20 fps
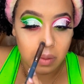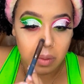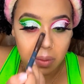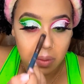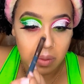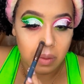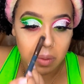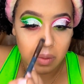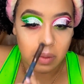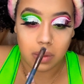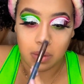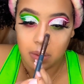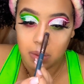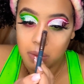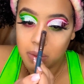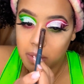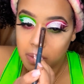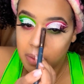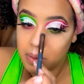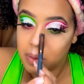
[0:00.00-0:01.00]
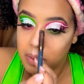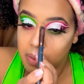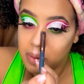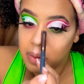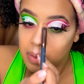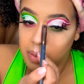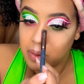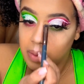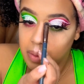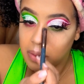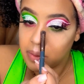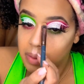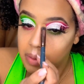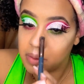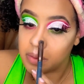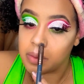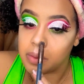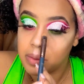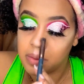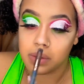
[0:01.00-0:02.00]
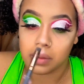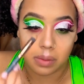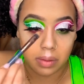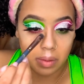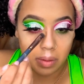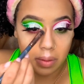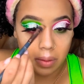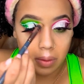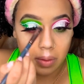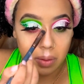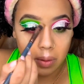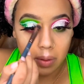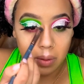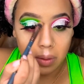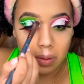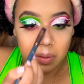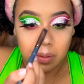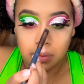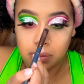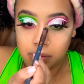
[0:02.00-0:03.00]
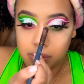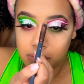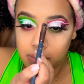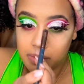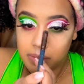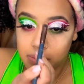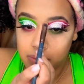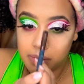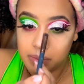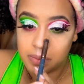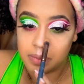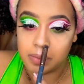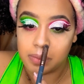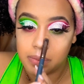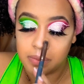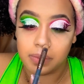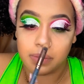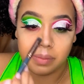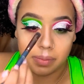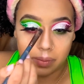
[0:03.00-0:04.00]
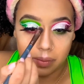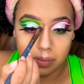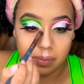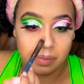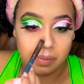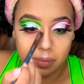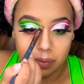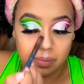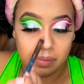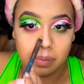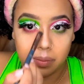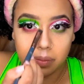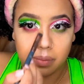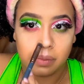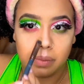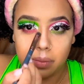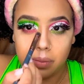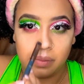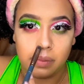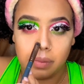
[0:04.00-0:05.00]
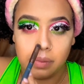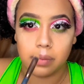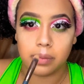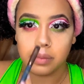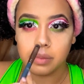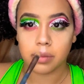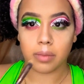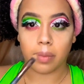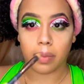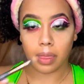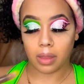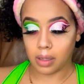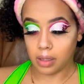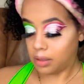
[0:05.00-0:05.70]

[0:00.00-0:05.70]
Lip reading: Hope you guys have a beautiful week. Make sure you like, comment, subscribe in whichever order you